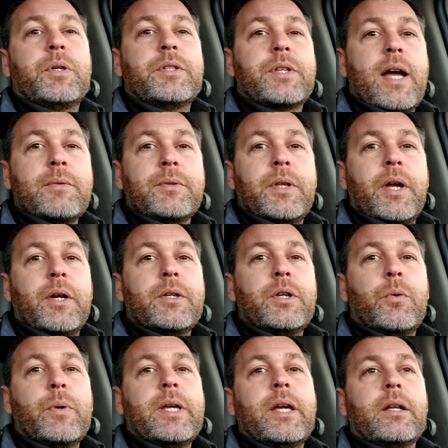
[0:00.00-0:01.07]
ones out there. You
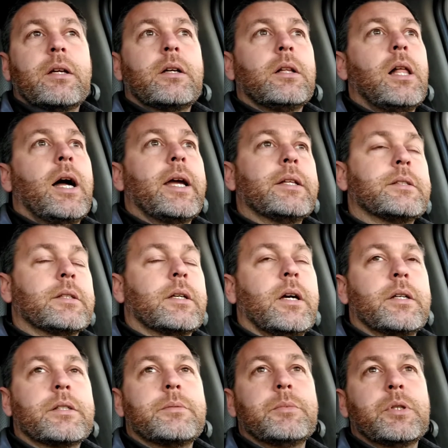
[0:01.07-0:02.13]
know, we get clients and
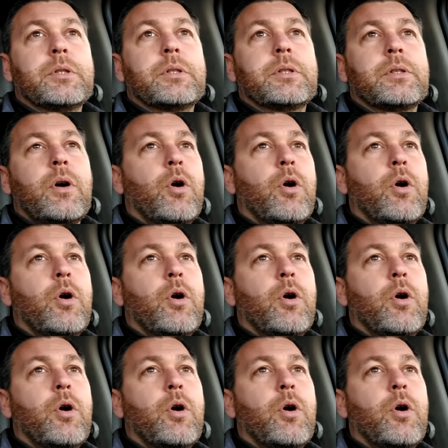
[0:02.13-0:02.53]
customers,